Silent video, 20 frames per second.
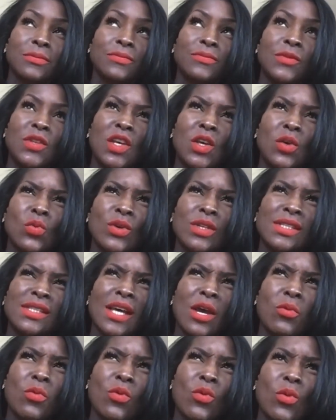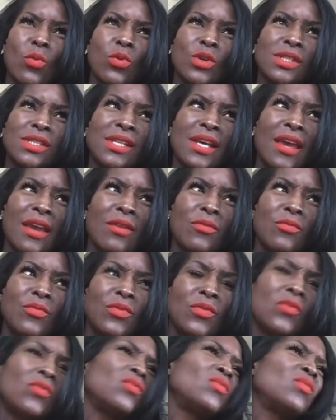He was, I would say,
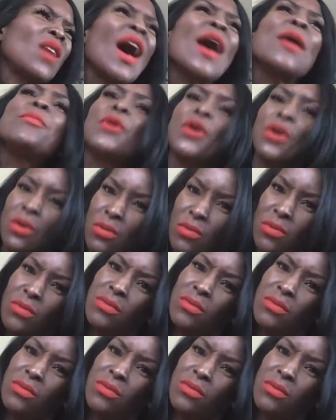hyper,